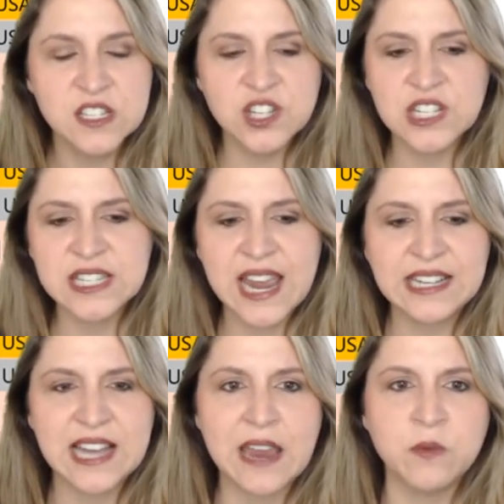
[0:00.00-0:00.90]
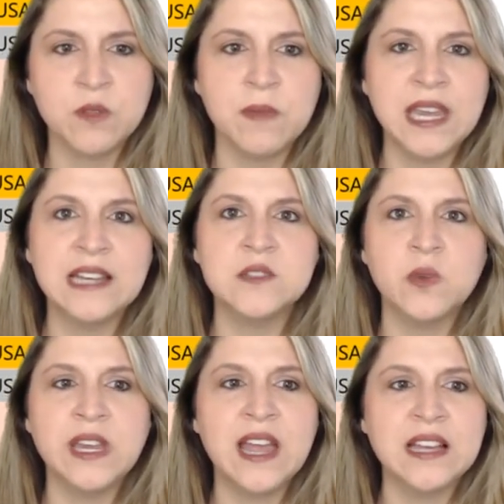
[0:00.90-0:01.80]
So just hang tight with me as
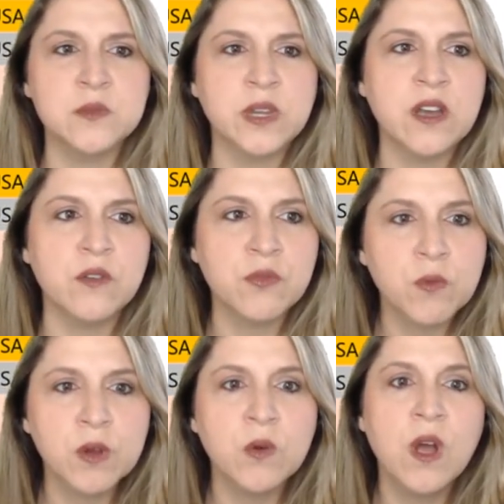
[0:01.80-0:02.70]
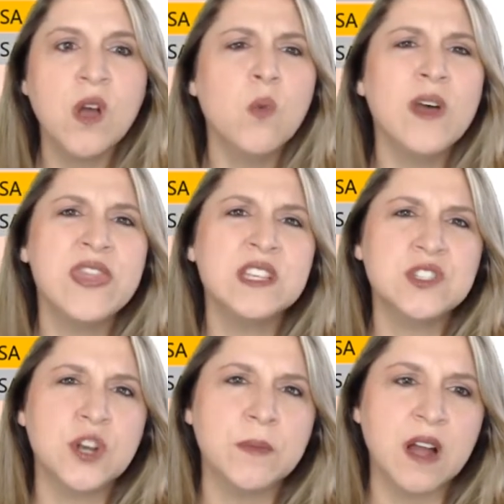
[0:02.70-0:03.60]
we go through what
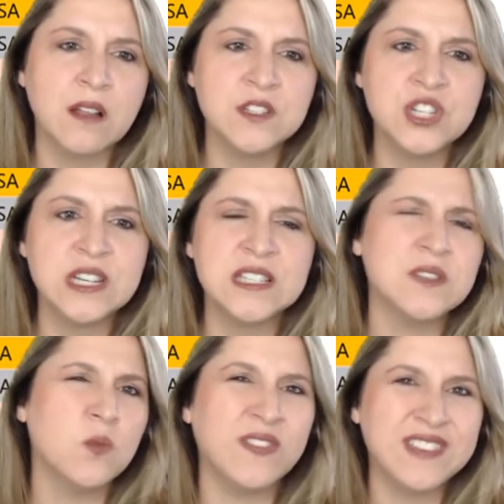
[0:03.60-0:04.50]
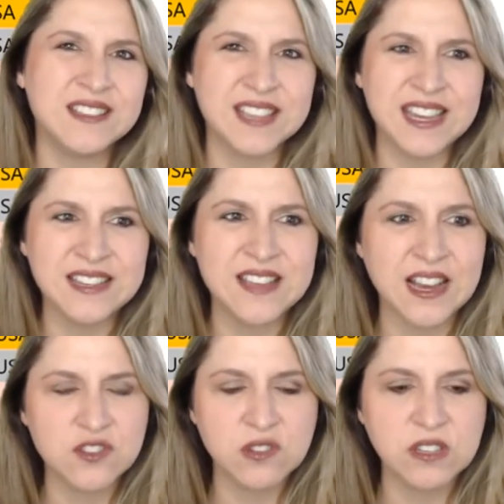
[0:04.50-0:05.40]
this terminology is and what these keys
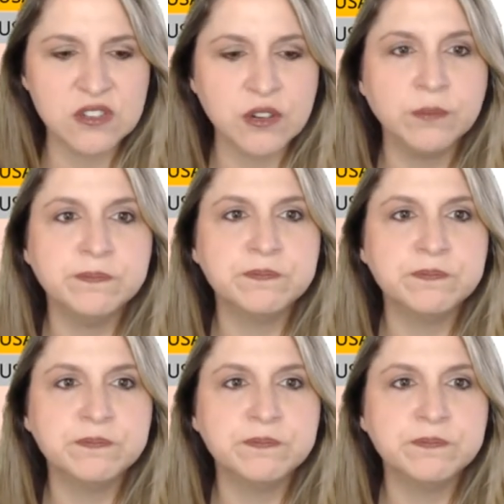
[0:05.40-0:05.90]
actually do.